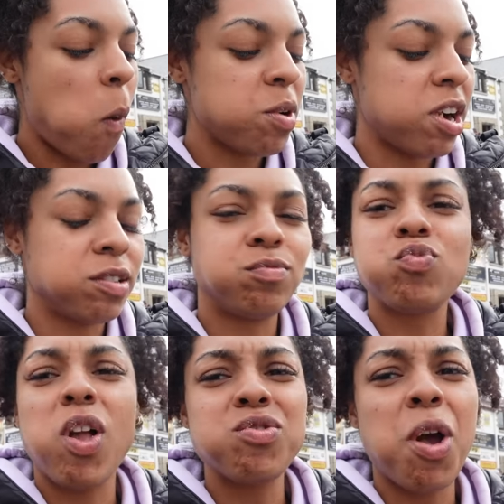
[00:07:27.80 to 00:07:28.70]

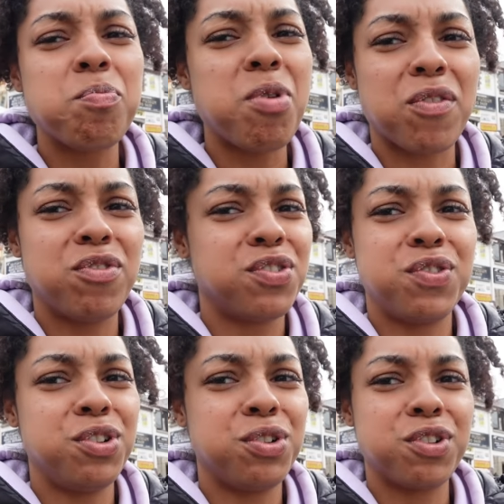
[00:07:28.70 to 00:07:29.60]
Yeah, it's not breakfast
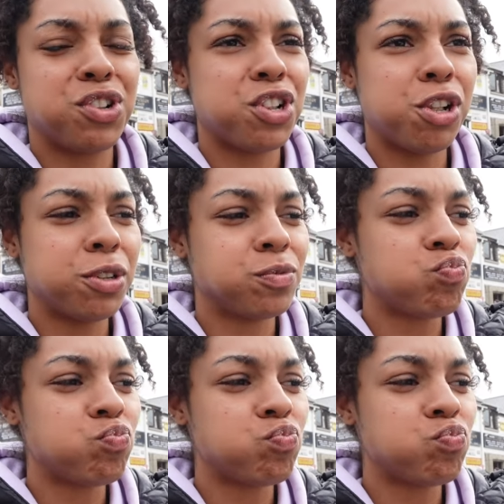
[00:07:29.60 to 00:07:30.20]
food for sure.